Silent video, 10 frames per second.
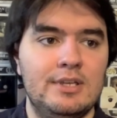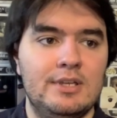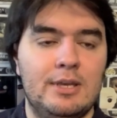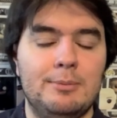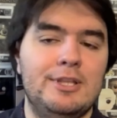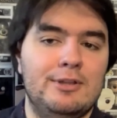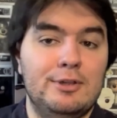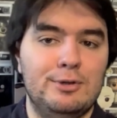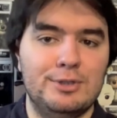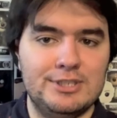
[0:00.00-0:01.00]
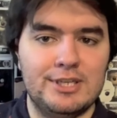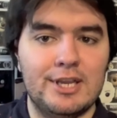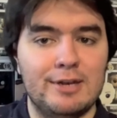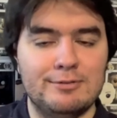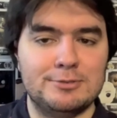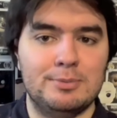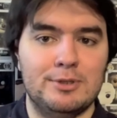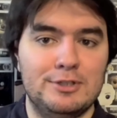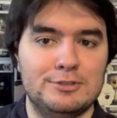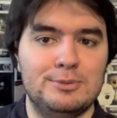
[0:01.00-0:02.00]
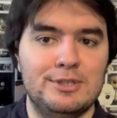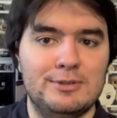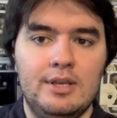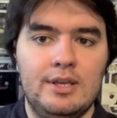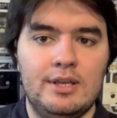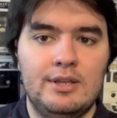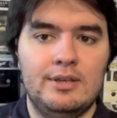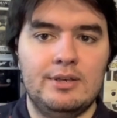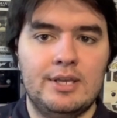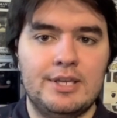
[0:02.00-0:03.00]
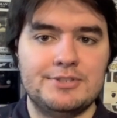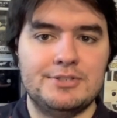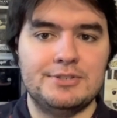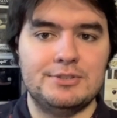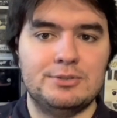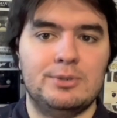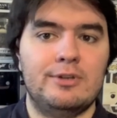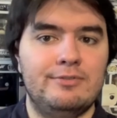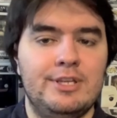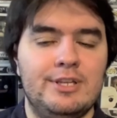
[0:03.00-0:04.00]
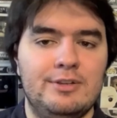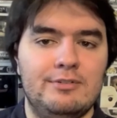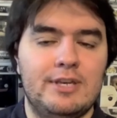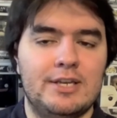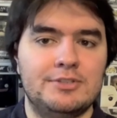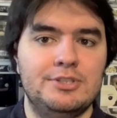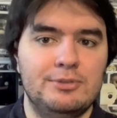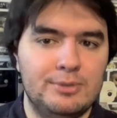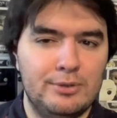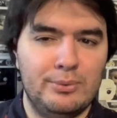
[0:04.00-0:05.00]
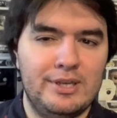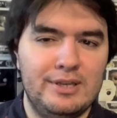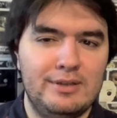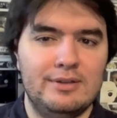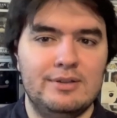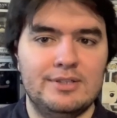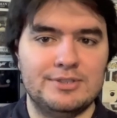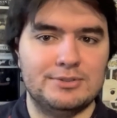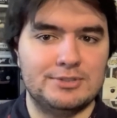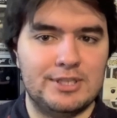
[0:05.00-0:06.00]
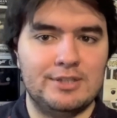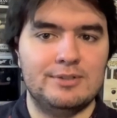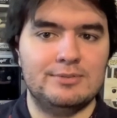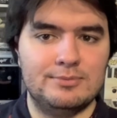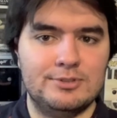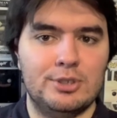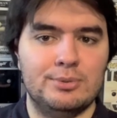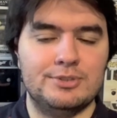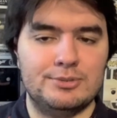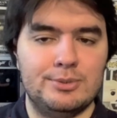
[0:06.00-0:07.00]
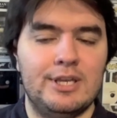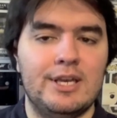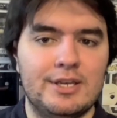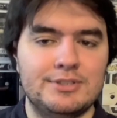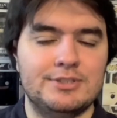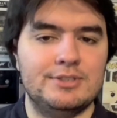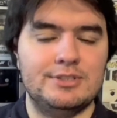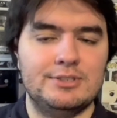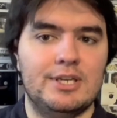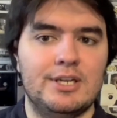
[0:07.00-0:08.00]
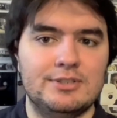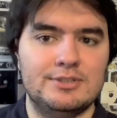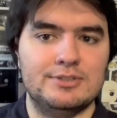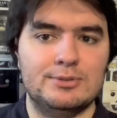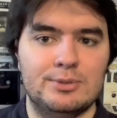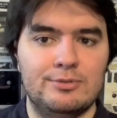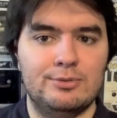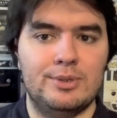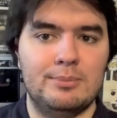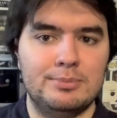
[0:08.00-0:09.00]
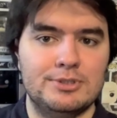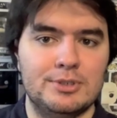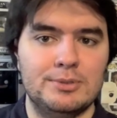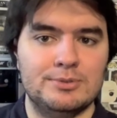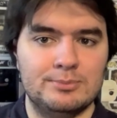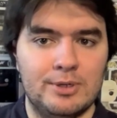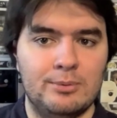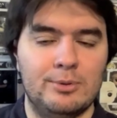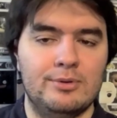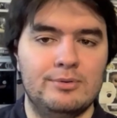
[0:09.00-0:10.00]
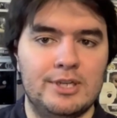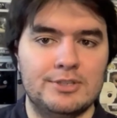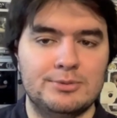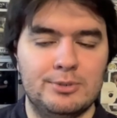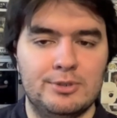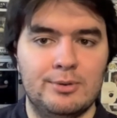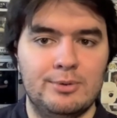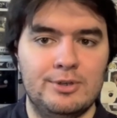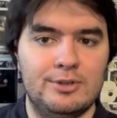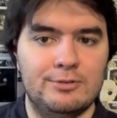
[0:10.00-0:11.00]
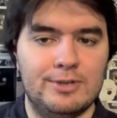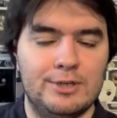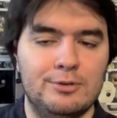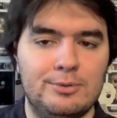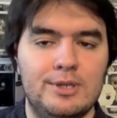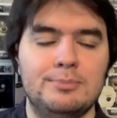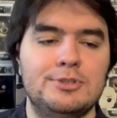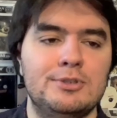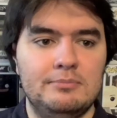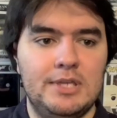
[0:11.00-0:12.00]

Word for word: I mean, they literally did kind of explode this week. And I guess this is sort of the end of Act 2 in a way, because they're saying the show is three acts and each act is sort of three episodes. And now we're next, we're going into the final three episodes.